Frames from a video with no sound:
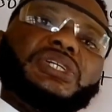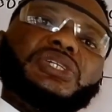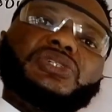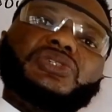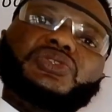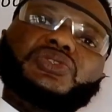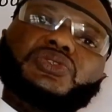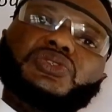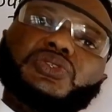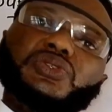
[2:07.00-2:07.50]

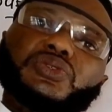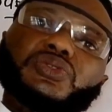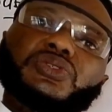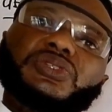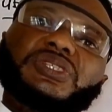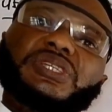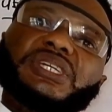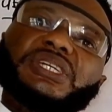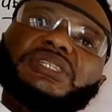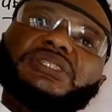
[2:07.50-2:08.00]
is used
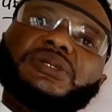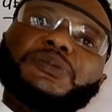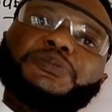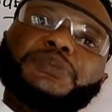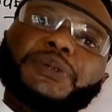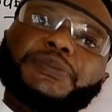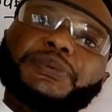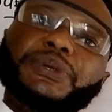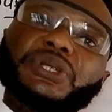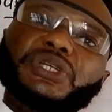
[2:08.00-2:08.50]
in the
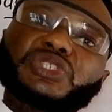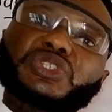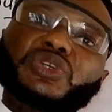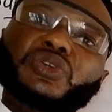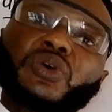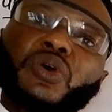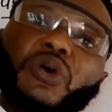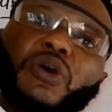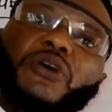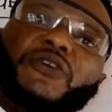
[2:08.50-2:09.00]

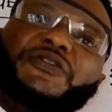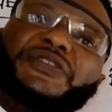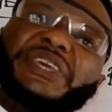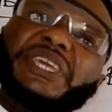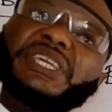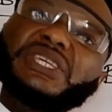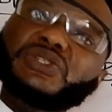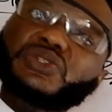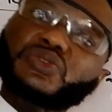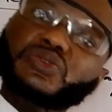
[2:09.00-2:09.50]
preparation of
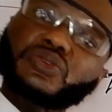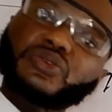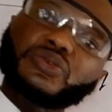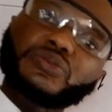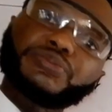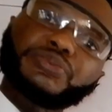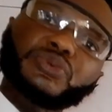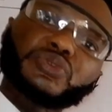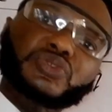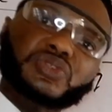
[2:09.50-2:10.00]

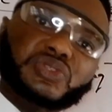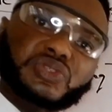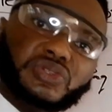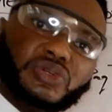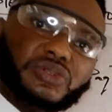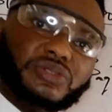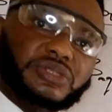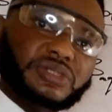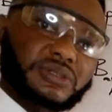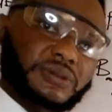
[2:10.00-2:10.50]
insoluble
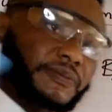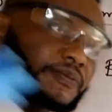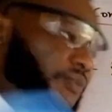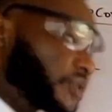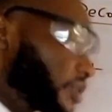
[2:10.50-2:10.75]
salts.